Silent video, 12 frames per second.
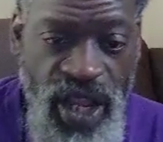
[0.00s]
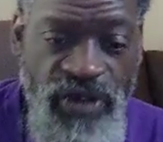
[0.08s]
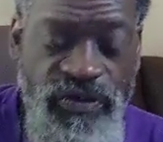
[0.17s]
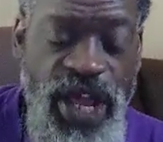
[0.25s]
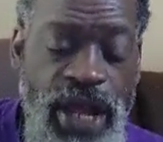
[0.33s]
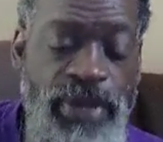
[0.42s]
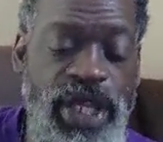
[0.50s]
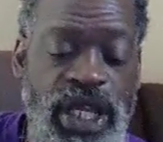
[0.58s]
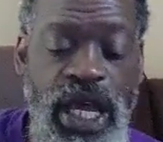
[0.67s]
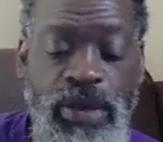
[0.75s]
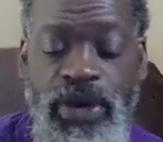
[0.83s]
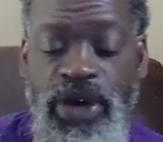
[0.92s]
family,
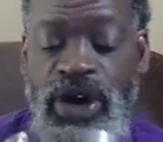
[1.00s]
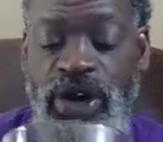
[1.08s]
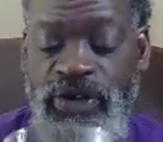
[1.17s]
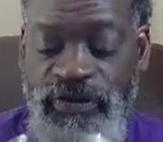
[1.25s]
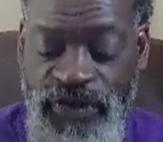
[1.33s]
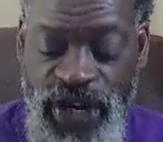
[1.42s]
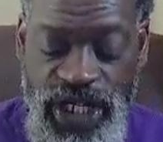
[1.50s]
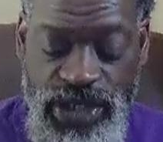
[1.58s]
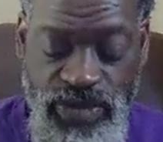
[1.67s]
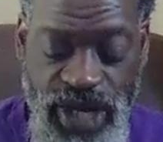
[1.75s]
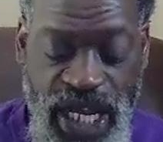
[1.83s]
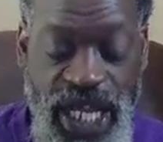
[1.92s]
I'm gonna go and finish
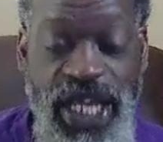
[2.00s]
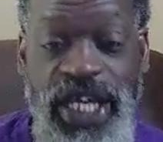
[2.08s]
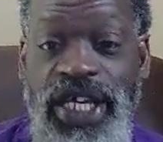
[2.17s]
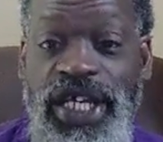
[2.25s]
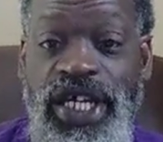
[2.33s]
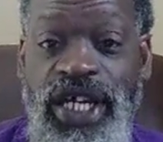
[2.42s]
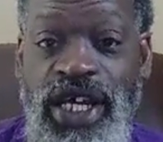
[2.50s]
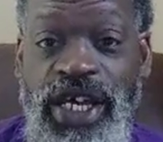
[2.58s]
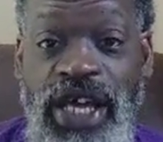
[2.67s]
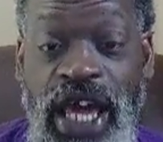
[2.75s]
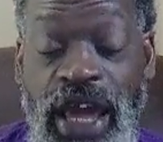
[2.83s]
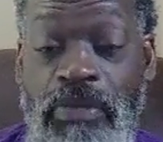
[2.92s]
my
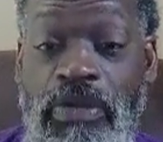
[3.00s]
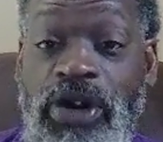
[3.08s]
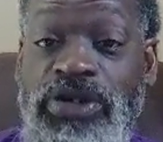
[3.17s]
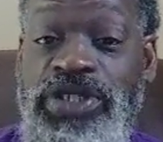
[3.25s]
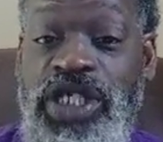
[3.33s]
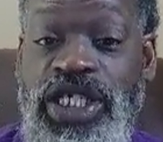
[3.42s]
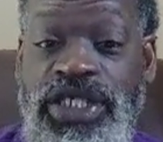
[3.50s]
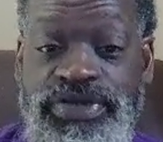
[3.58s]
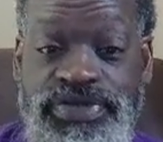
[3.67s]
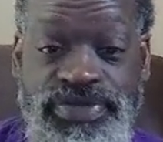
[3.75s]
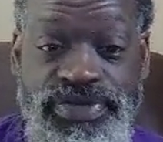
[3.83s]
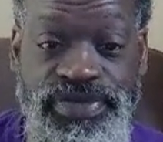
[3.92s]
ambrosia
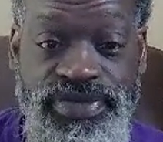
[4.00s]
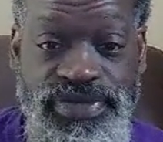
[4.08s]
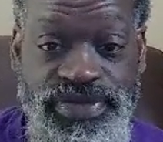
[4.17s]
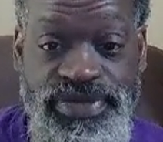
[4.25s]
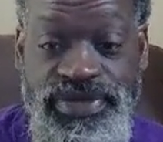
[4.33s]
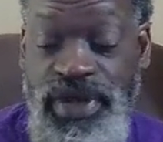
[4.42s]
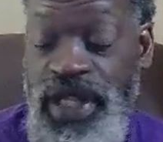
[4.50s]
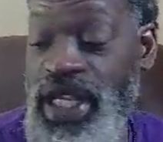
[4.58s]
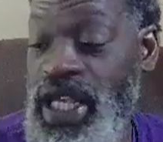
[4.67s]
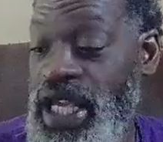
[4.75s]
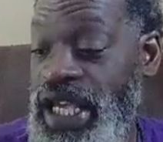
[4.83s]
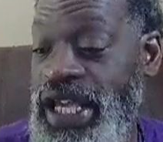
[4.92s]

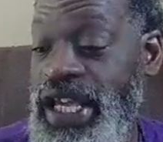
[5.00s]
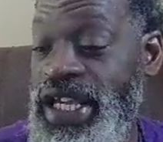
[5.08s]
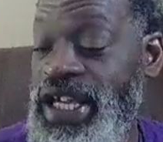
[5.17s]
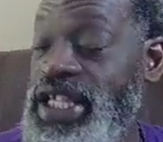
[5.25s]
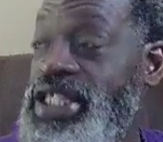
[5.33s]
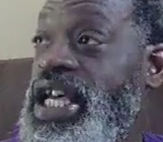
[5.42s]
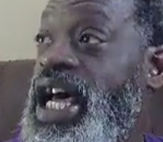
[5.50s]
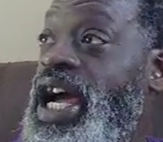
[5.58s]
and get to